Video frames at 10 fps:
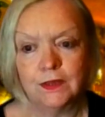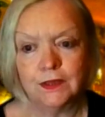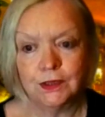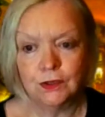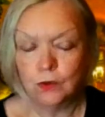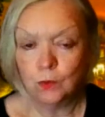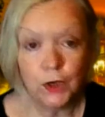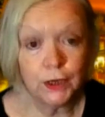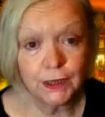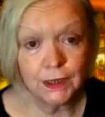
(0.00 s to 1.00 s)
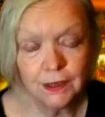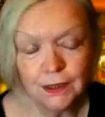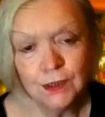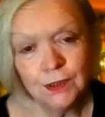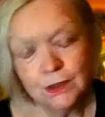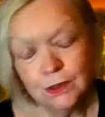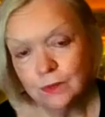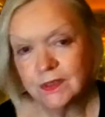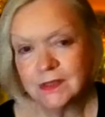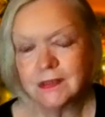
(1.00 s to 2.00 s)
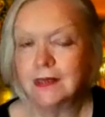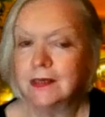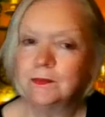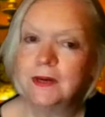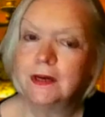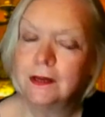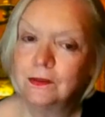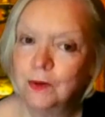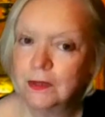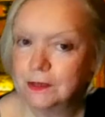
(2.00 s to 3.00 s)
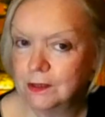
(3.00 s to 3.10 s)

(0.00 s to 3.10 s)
whether you're working with a psychopath,